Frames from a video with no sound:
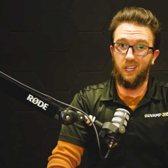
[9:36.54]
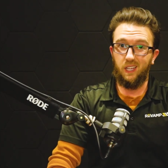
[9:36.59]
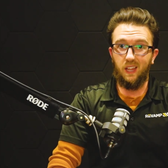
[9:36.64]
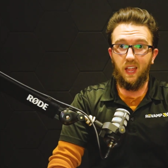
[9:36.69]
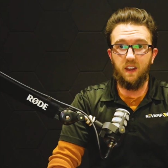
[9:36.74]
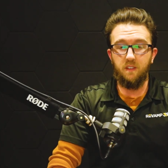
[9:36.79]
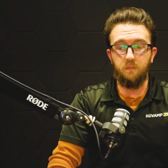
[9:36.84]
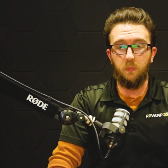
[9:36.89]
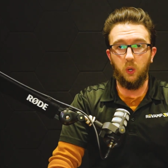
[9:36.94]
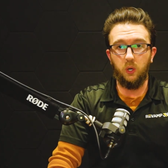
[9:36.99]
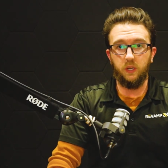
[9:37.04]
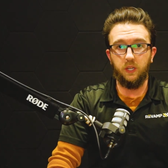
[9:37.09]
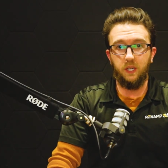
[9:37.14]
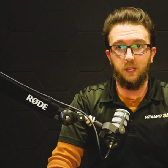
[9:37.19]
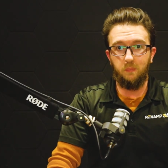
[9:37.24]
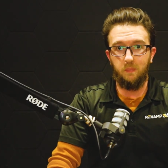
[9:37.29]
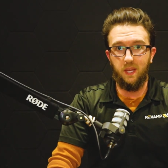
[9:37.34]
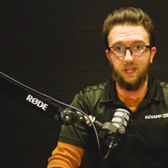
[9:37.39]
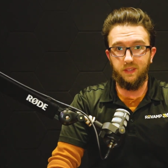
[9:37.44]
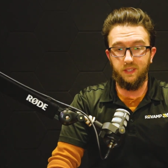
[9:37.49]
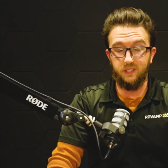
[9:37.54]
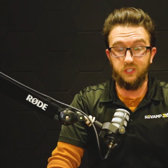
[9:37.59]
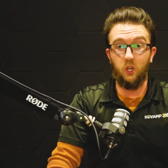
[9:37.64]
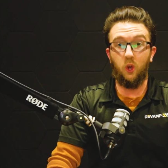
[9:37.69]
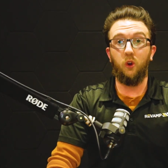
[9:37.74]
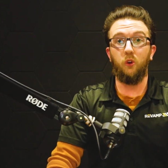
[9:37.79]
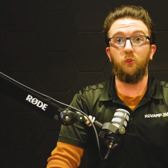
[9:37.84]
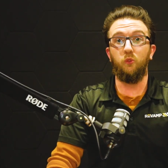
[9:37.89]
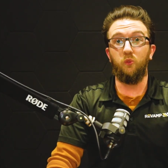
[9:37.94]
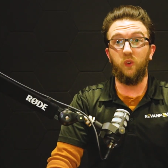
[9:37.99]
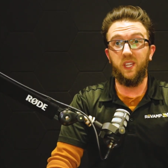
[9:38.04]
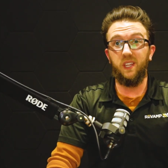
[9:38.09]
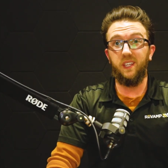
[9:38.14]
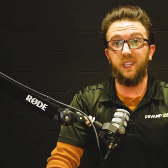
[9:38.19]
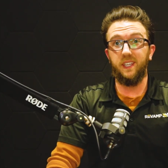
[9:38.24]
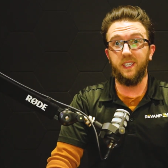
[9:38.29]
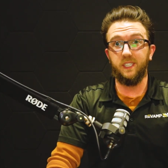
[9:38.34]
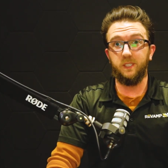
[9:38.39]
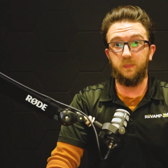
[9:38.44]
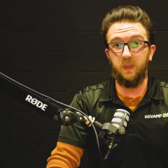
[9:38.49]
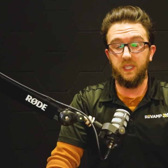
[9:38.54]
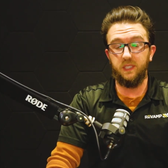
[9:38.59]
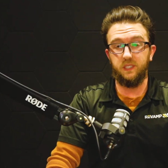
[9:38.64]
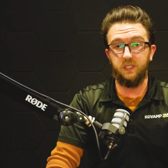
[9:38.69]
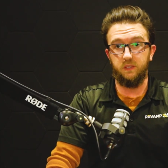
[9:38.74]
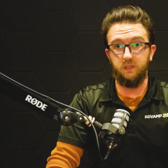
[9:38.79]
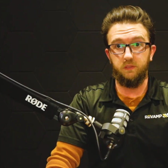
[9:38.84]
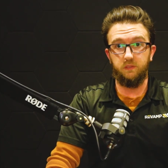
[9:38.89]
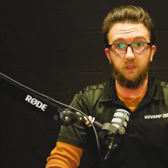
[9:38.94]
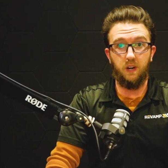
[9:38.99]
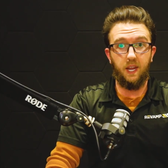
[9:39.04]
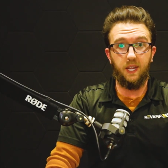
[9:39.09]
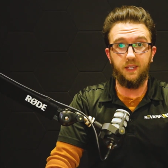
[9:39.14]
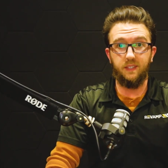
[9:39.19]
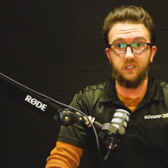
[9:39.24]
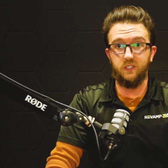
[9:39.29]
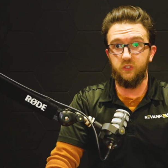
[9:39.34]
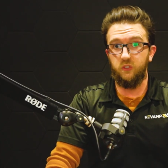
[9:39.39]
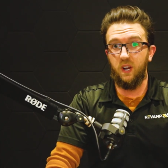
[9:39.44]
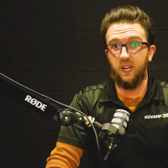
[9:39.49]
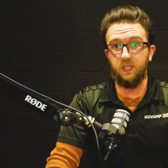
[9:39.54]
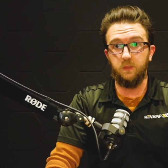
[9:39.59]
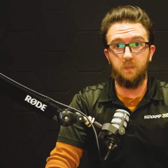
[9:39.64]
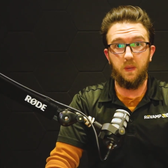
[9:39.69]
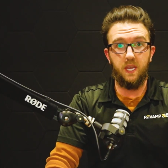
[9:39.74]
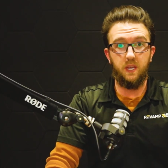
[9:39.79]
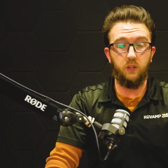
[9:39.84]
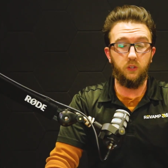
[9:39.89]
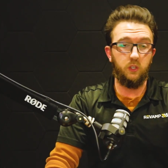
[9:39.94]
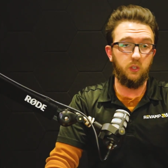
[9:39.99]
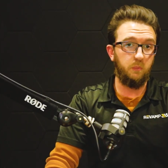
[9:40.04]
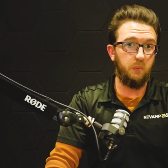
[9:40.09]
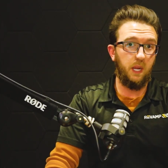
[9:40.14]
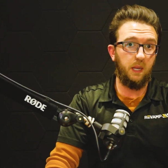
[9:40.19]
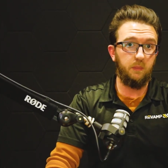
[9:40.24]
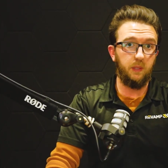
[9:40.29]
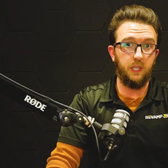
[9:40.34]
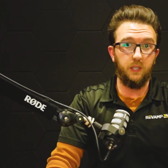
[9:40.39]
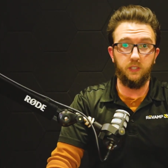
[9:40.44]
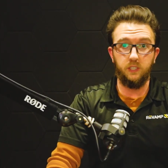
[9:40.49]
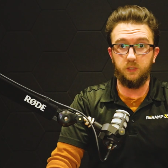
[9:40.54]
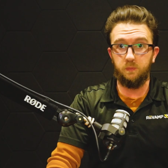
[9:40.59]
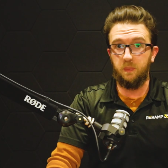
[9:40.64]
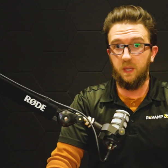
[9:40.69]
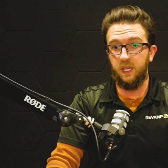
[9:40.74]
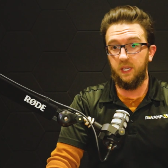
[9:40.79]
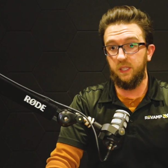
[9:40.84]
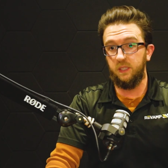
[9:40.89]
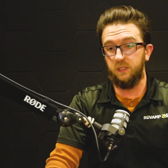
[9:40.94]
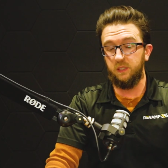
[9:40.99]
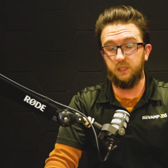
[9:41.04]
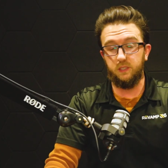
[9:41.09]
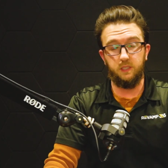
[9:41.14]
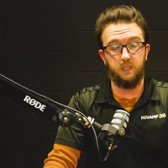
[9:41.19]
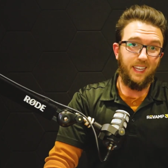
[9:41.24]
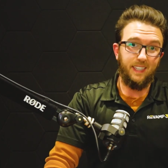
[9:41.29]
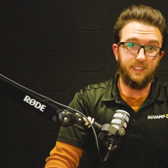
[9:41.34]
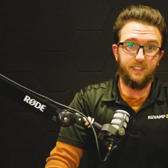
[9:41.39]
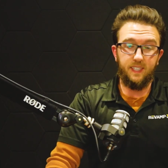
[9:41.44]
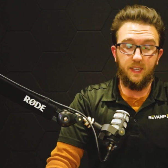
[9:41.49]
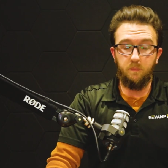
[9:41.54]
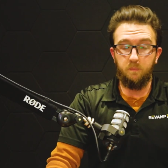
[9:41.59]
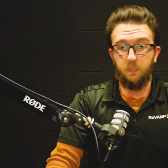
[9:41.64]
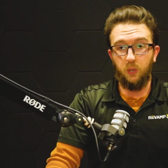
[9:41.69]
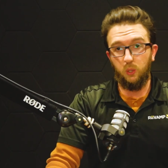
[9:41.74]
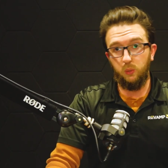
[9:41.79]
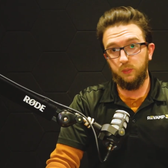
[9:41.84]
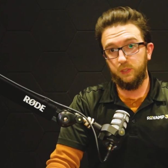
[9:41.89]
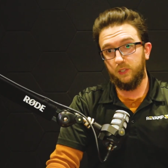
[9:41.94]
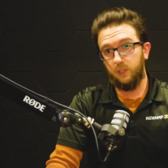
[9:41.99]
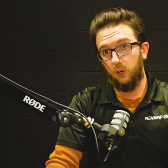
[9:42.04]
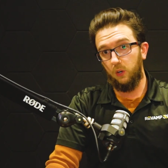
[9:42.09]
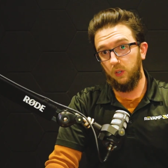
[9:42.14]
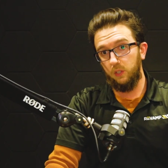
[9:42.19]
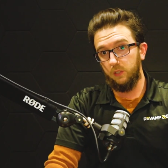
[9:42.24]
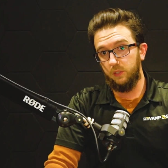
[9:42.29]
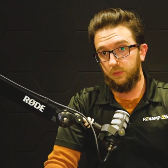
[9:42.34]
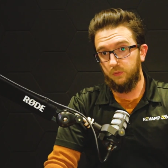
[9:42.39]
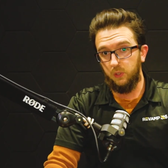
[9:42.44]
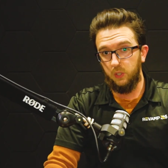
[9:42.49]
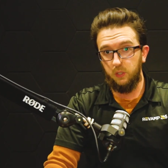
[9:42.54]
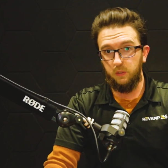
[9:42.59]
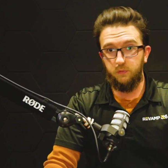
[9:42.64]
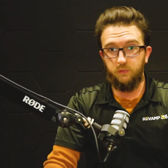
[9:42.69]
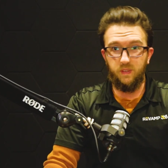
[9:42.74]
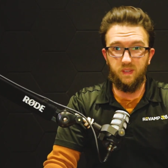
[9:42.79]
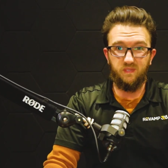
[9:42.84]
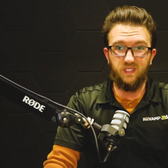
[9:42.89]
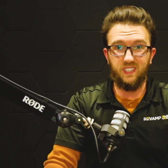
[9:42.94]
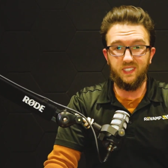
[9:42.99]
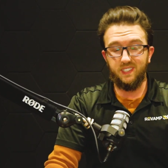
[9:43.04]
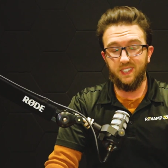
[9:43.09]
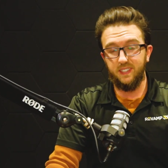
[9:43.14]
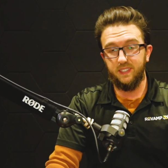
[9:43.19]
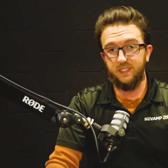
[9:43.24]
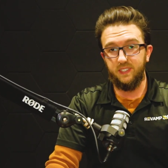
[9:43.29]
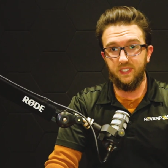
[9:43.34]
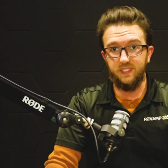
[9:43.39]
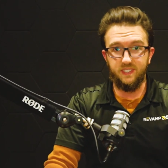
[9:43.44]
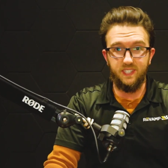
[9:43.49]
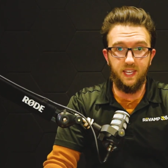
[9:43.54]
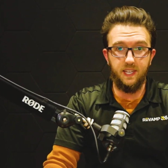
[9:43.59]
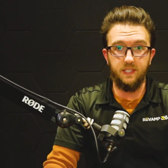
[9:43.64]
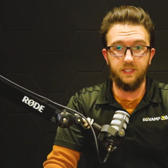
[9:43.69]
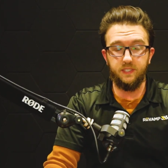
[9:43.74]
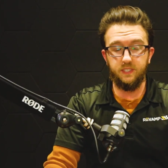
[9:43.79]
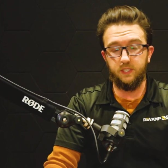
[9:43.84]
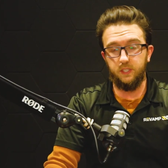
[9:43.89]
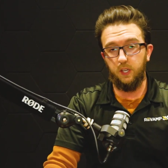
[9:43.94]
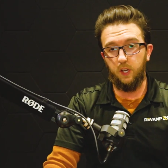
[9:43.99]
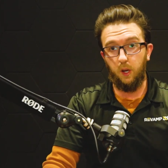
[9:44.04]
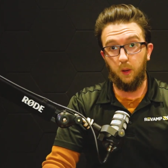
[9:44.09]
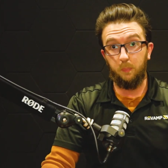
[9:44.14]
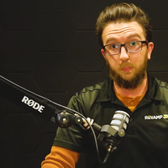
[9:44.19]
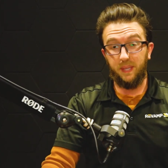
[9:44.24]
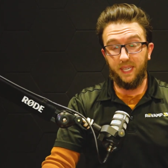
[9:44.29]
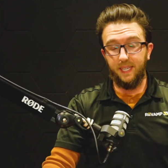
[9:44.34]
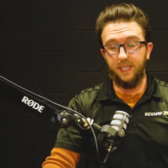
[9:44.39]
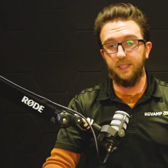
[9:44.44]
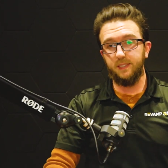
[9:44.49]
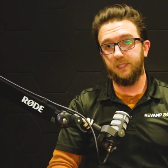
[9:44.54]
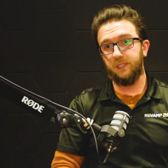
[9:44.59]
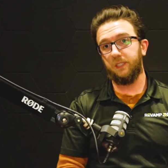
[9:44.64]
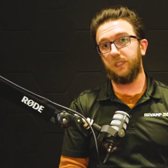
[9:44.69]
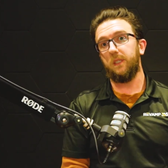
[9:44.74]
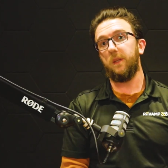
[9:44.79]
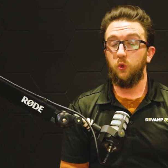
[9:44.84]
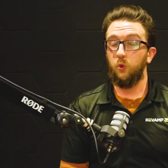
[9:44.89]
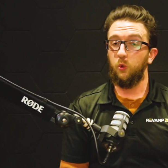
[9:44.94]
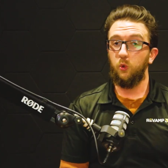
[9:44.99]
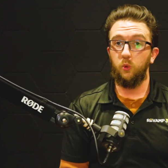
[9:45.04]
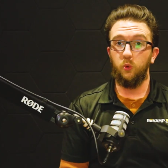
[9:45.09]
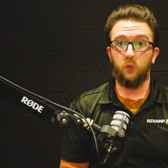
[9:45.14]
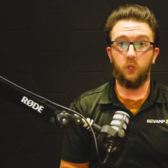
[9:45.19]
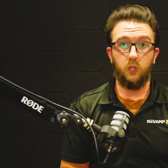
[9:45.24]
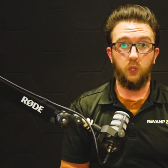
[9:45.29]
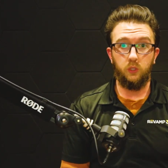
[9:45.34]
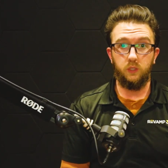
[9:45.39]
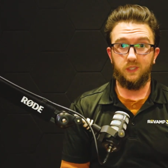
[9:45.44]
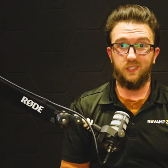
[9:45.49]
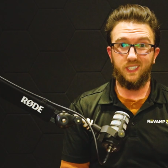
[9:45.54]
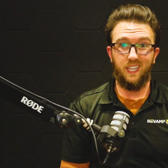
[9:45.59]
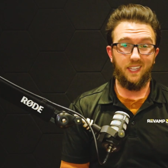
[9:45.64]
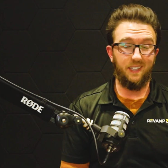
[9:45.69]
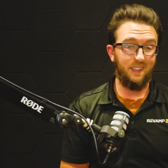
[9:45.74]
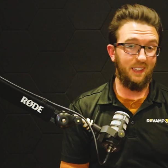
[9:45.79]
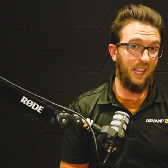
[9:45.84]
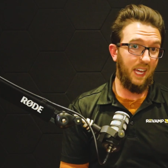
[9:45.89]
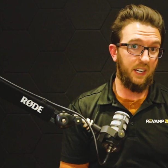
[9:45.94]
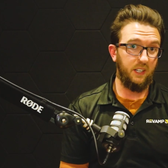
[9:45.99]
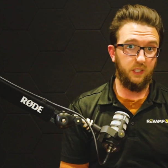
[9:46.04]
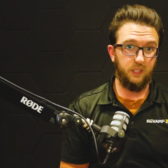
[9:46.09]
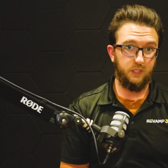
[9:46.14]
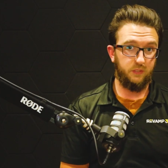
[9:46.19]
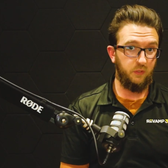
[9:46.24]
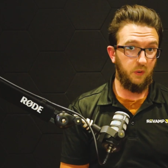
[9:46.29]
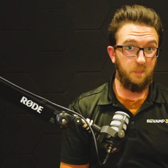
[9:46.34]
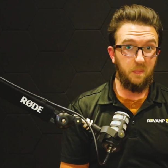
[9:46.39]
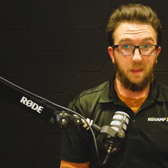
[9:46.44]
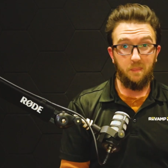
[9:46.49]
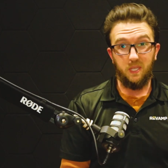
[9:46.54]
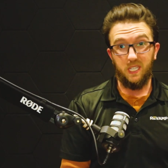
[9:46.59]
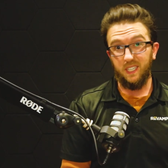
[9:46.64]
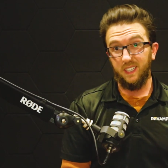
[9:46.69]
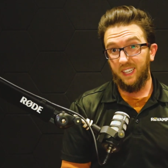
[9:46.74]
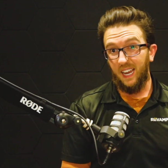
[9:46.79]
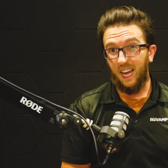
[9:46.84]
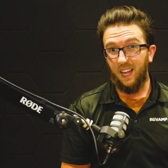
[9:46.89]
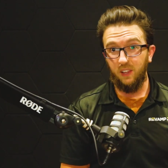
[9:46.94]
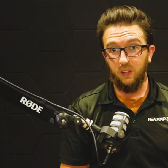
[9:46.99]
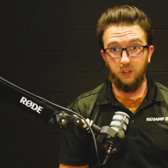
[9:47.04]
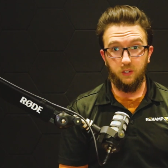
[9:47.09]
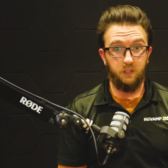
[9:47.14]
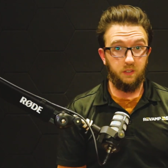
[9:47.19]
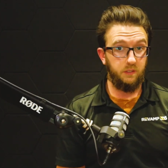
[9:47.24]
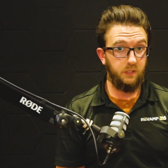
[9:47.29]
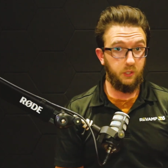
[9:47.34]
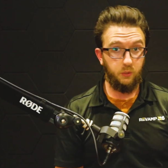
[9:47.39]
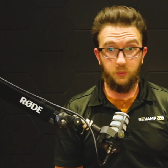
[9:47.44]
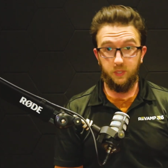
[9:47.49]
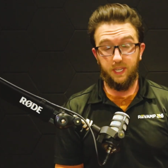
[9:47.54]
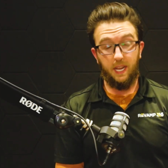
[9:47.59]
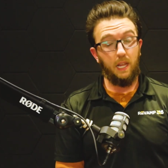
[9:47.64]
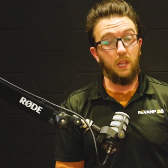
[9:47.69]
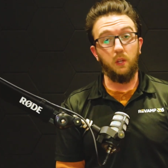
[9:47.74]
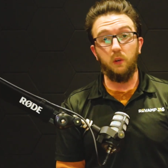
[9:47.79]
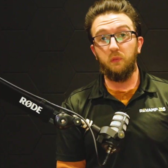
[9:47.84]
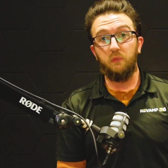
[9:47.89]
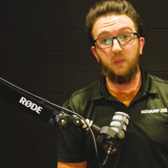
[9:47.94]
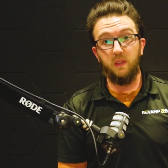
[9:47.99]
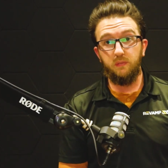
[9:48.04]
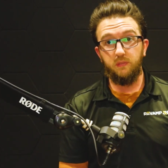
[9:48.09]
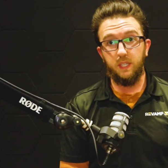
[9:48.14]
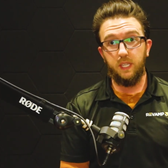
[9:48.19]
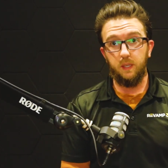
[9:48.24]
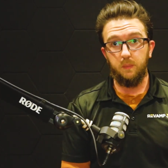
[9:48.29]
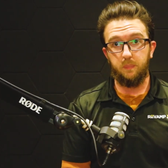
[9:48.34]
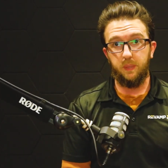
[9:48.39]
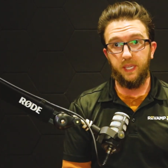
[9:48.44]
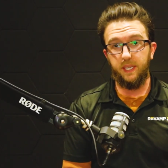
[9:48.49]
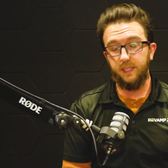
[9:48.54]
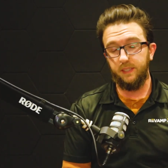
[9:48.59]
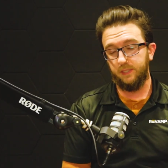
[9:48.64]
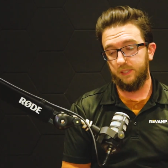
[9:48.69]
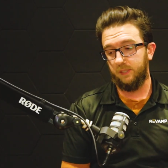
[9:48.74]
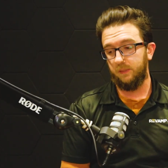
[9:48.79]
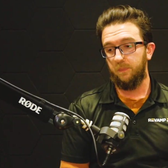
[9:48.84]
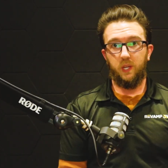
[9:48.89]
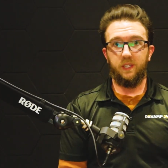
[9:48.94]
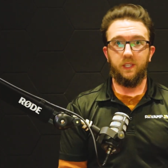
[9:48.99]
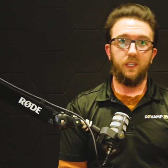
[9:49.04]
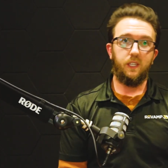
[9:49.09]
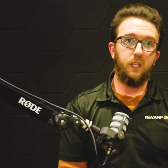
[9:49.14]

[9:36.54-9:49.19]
a lot of marketing methods are really expensive, right? Direct mail, you're probably going to spend, you can send postcards for 50, 60 cents a piece. You could send letters for maybe $1 to $1.50 a piece, but